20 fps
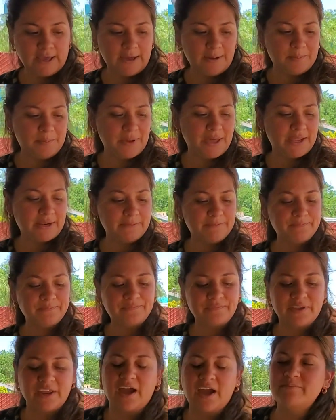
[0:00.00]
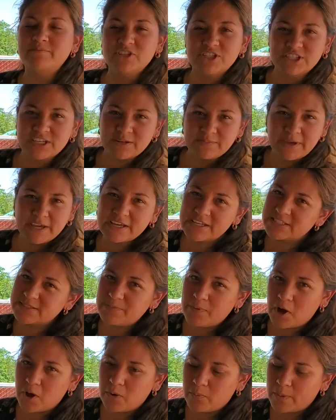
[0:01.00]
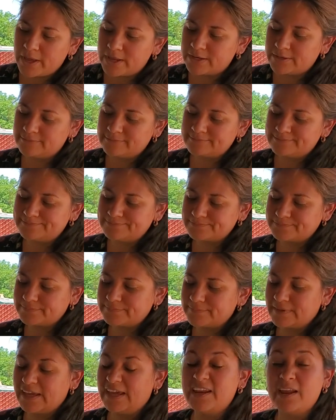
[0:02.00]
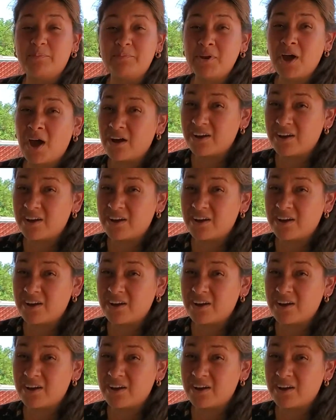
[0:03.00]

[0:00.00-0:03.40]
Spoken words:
but I'm just going to make a small one, and I'm not